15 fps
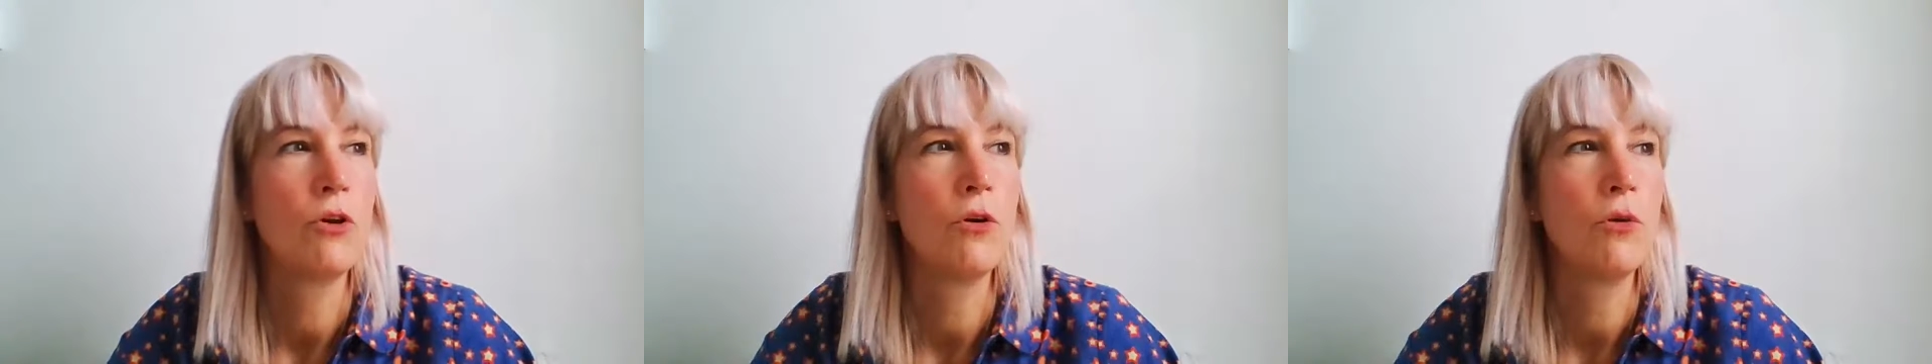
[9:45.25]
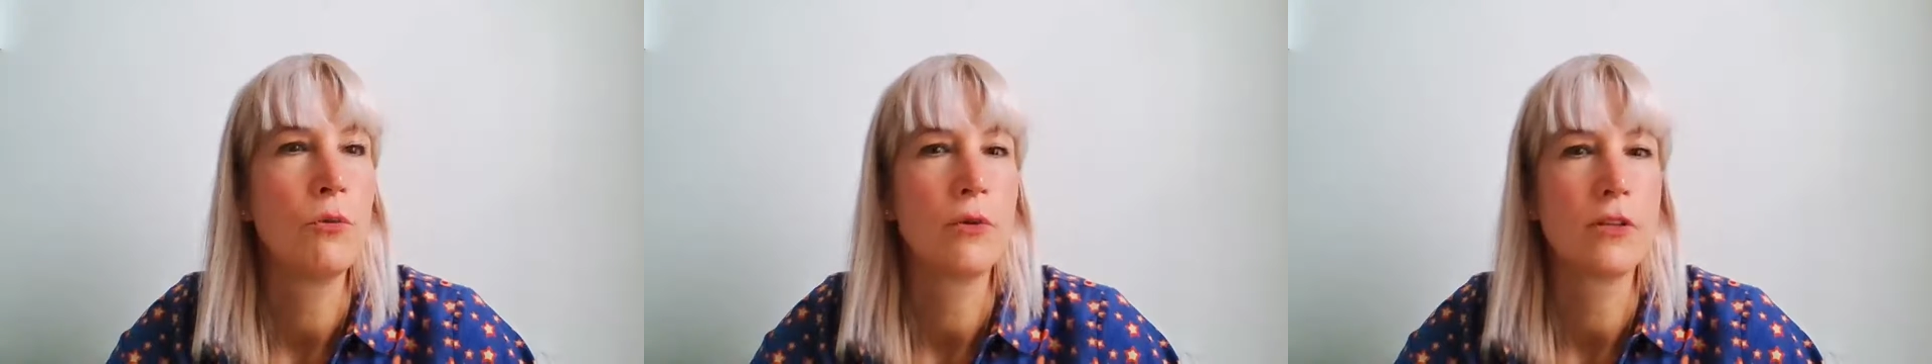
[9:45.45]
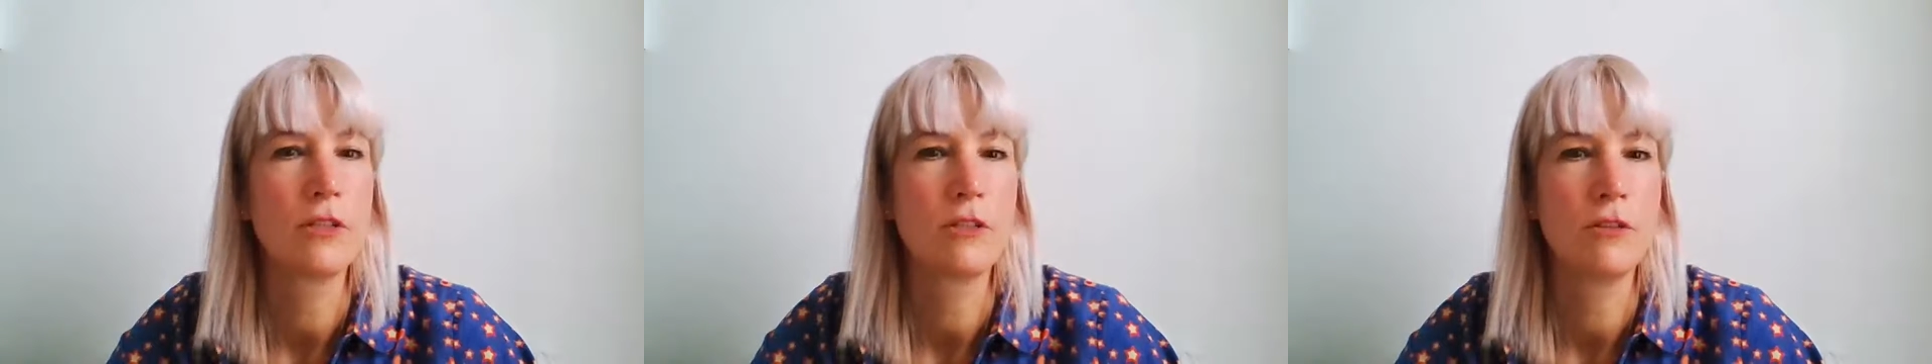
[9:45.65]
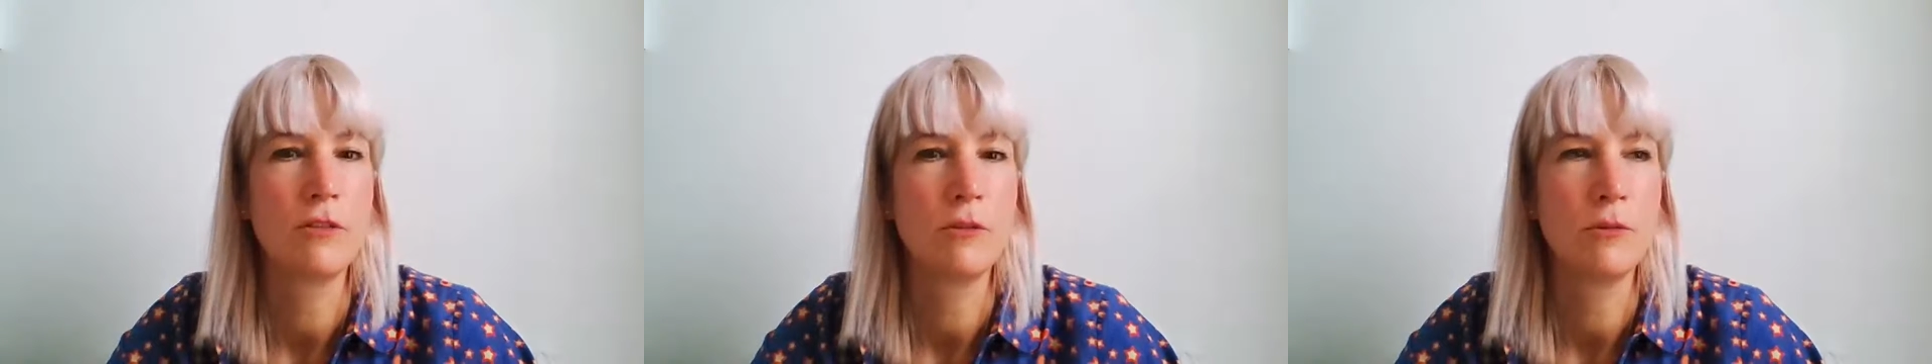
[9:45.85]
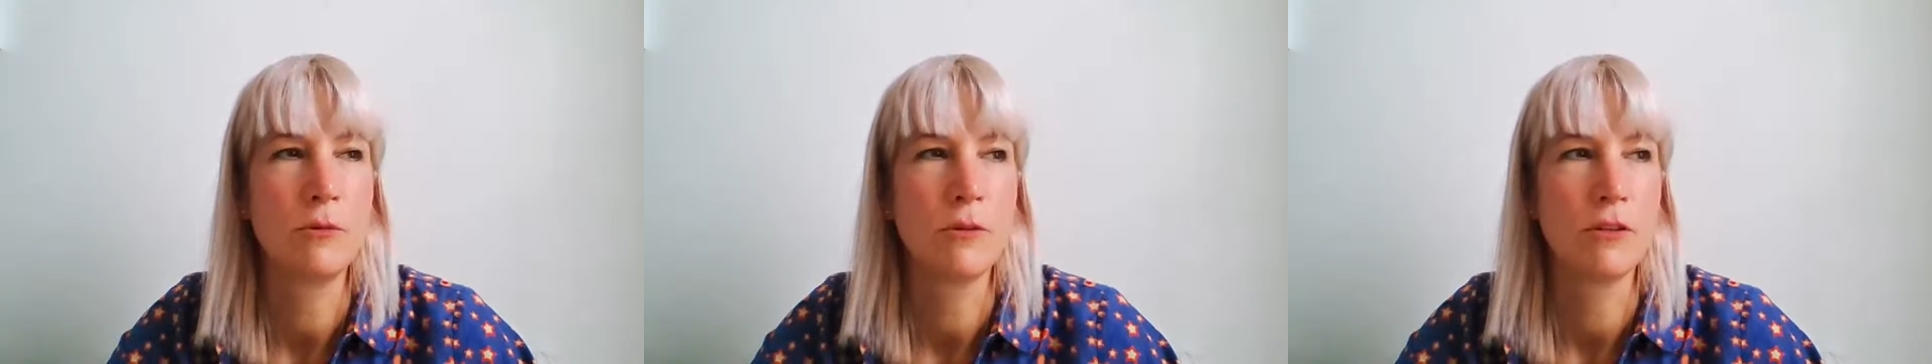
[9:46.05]
know what to
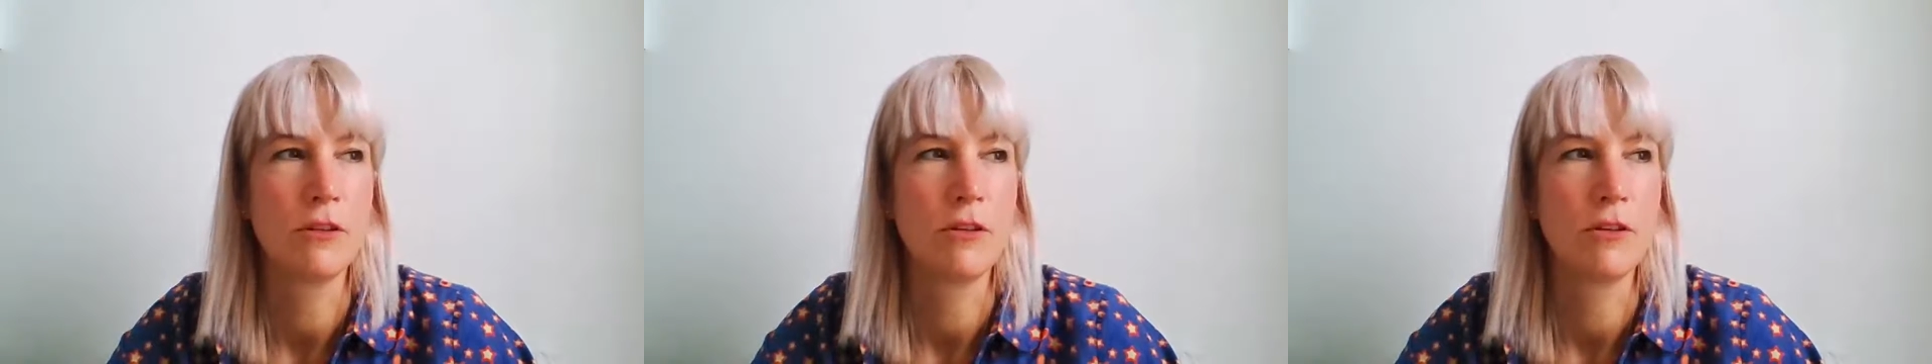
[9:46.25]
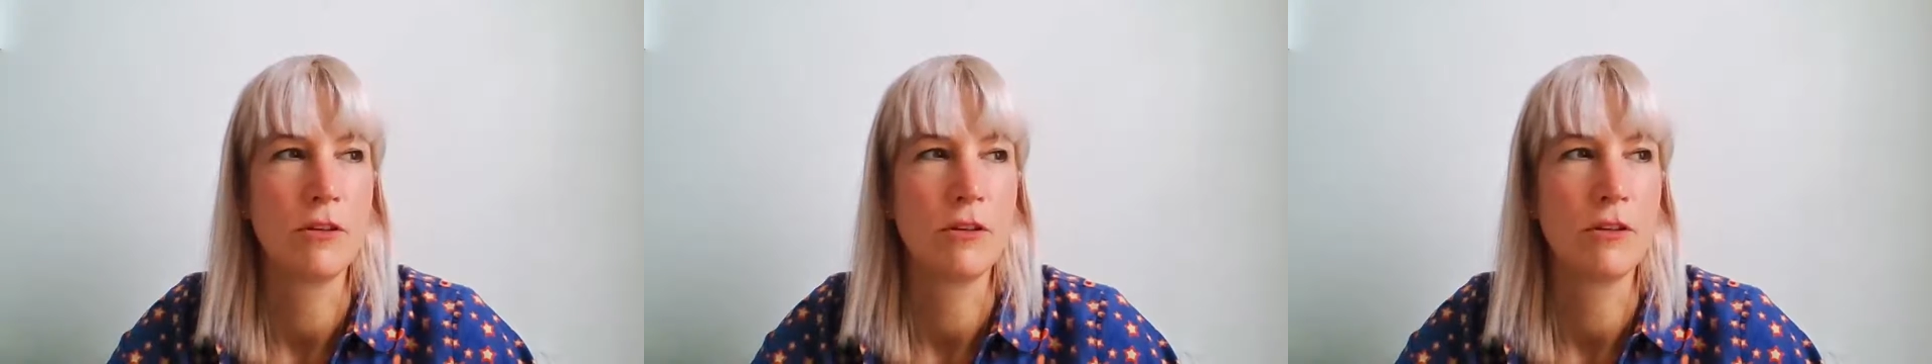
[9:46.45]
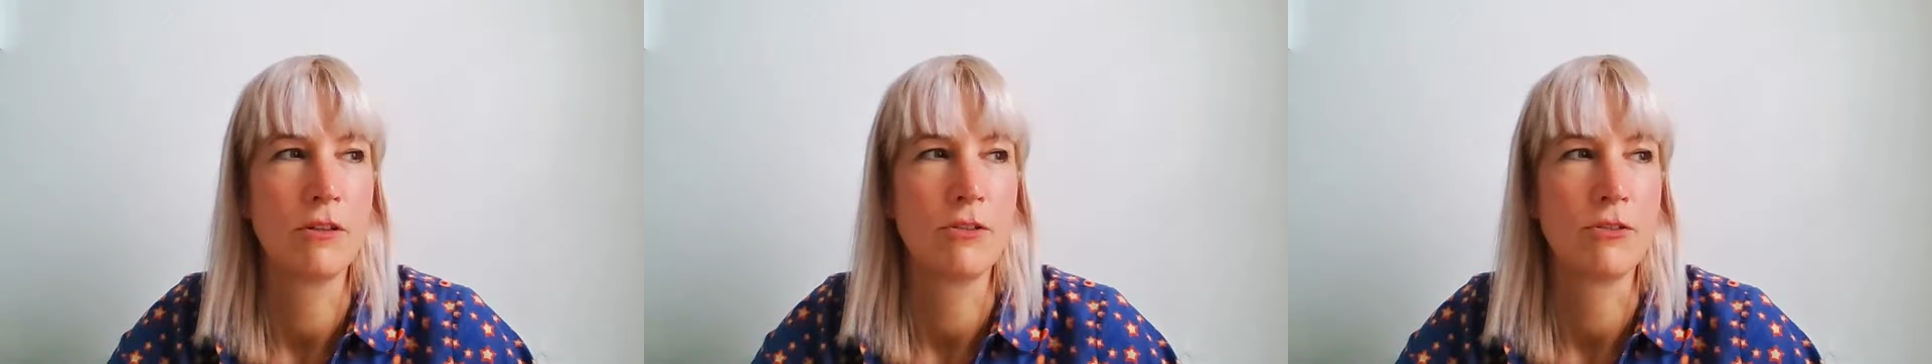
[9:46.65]
do with your